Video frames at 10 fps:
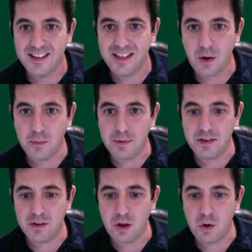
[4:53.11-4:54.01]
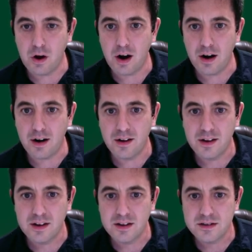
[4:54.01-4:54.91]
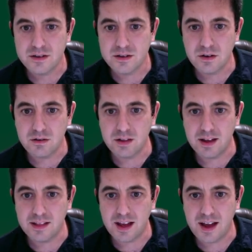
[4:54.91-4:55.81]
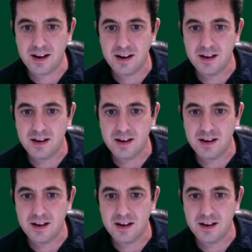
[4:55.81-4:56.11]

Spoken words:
That would be their low card. I don't like that.